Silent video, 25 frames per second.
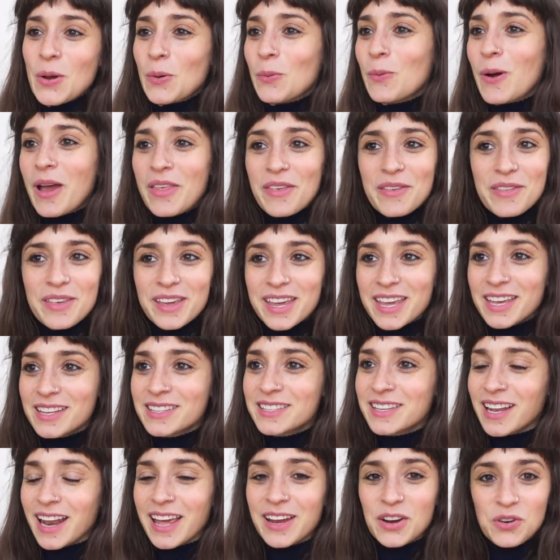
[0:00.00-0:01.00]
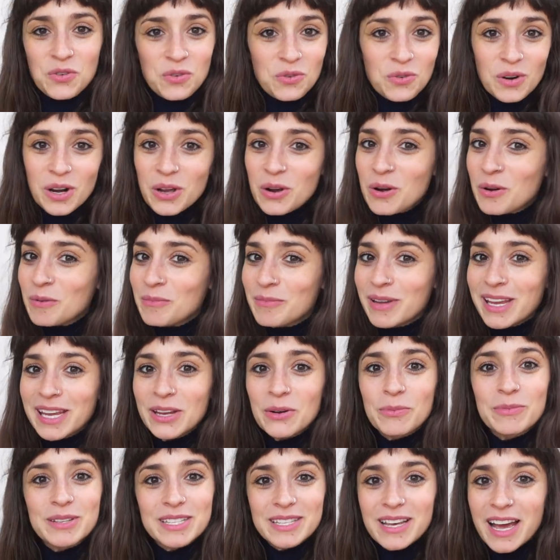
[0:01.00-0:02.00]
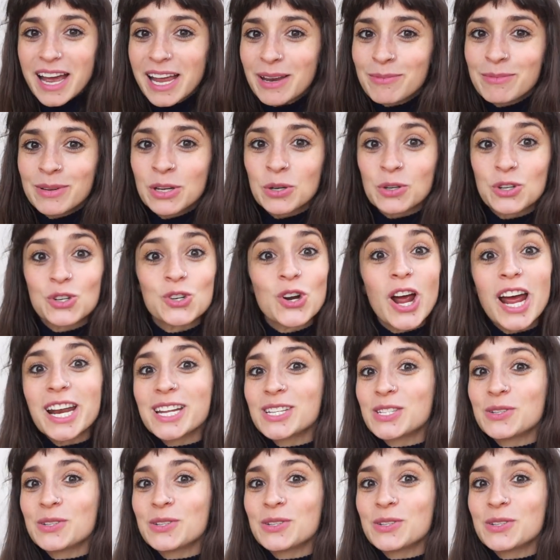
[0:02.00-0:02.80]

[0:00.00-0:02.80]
whether the kids are like crawling on me or beside me or trying